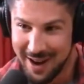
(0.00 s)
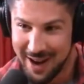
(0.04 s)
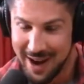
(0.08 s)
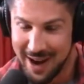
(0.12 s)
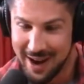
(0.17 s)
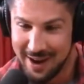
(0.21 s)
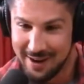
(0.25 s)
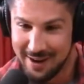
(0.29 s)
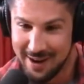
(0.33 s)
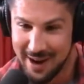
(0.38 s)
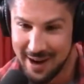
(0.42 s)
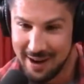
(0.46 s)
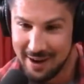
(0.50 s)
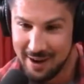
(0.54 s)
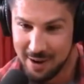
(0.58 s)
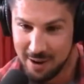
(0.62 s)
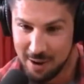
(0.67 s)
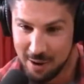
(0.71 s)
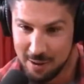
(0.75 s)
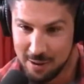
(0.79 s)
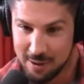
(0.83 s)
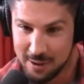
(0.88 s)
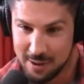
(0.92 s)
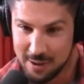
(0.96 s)
And Dana
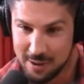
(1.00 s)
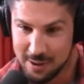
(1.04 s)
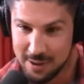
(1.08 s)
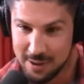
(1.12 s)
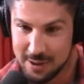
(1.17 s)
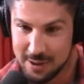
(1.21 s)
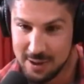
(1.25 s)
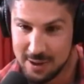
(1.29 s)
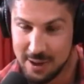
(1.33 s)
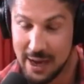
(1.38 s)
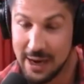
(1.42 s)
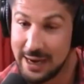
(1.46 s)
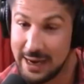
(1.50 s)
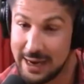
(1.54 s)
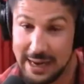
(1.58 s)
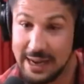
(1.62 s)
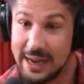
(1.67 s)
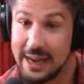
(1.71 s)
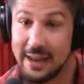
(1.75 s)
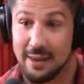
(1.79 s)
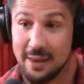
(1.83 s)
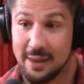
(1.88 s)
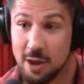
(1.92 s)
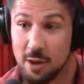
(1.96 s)
goes, he
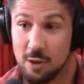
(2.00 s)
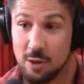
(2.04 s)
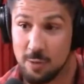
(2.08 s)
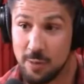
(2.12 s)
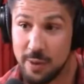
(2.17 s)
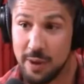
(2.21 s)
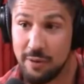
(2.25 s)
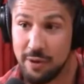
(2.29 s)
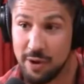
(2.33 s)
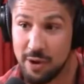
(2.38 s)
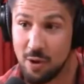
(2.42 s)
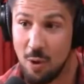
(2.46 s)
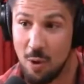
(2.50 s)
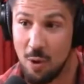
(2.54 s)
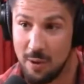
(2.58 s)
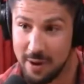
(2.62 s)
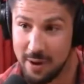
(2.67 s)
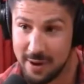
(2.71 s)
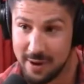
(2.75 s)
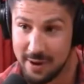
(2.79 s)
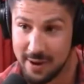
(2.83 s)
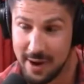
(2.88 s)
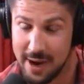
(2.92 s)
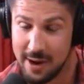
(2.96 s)
didn't think he was being
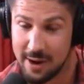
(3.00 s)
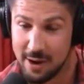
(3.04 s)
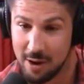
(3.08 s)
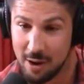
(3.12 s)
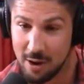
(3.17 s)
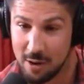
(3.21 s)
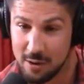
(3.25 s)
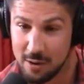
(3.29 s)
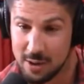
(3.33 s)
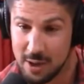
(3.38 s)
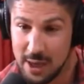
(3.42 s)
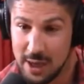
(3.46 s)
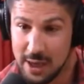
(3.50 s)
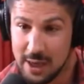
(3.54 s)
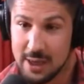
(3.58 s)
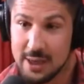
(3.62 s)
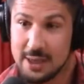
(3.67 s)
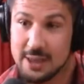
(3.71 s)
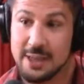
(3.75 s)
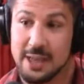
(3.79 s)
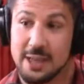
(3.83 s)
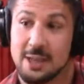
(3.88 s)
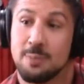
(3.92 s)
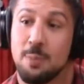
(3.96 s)
recorded, and Dana goes,
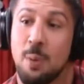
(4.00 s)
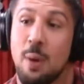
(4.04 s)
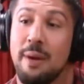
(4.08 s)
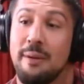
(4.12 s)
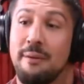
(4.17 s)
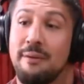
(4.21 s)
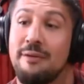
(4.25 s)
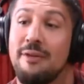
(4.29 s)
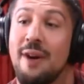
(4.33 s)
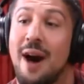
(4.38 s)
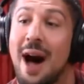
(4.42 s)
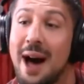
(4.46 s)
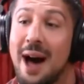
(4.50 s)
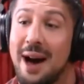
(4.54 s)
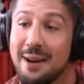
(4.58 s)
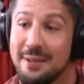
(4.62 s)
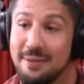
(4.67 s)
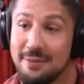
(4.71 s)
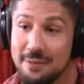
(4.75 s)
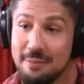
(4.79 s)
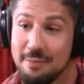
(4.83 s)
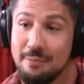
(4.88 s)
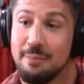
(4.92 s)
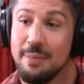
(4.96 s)

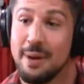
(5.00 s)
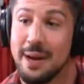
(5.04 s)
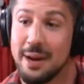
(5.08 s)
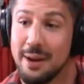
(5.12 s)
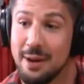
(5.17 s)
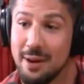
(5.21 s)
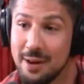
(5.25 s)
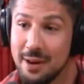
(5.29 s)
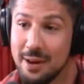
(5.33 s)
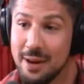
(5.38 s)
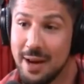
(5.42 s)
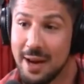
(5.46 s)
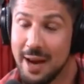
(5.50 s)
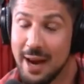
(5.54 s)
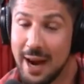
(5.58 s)
6.5 mil.